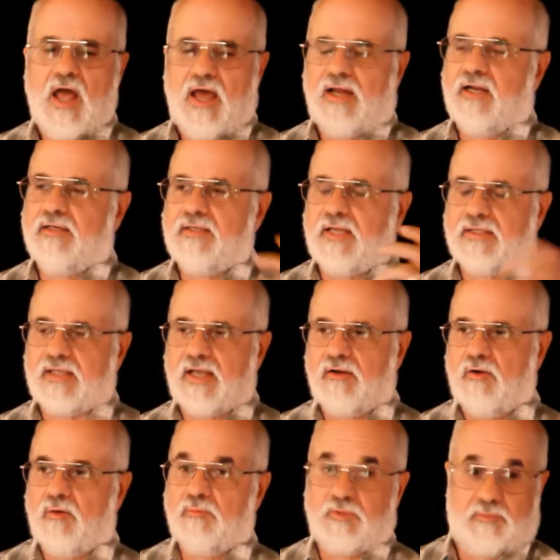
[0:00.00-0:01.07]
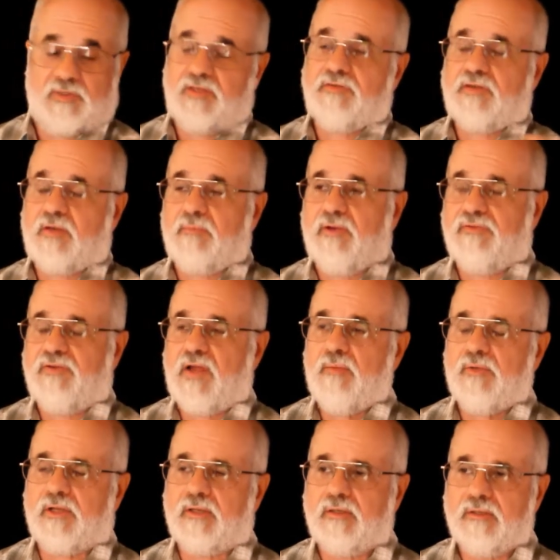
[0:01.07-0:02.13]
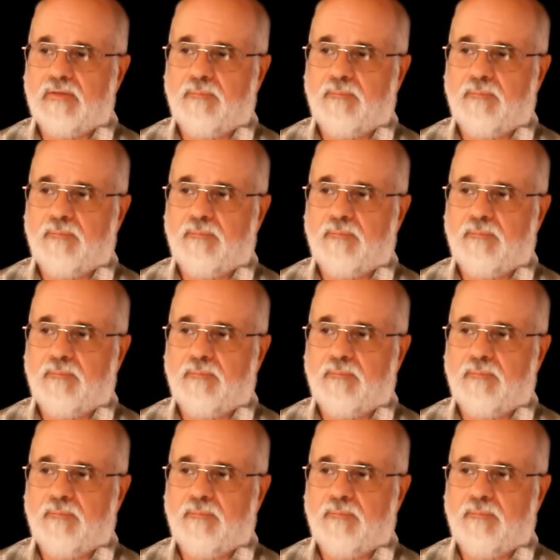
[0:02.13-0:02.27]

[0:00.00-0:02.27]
and I take that home to, let's say, my family.